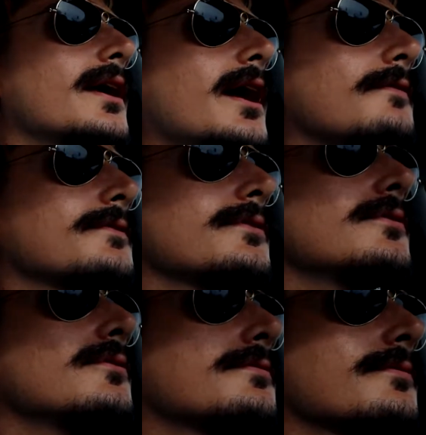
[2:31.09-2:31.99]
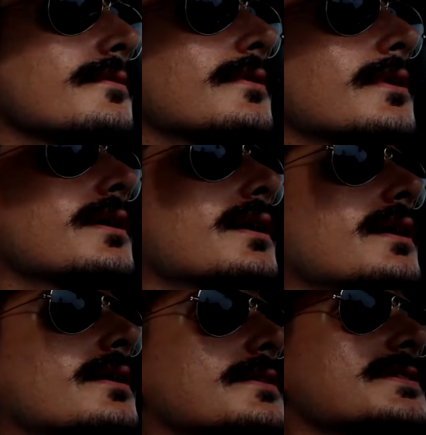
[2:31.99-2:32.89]
after you've
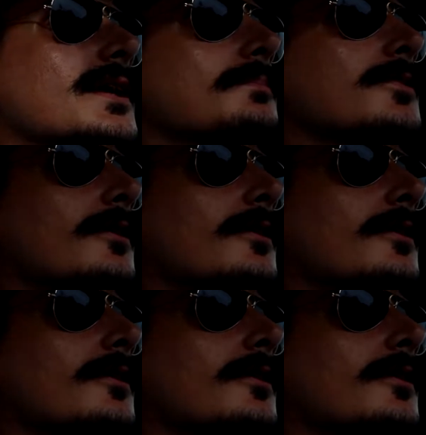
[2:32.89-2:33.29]
stepped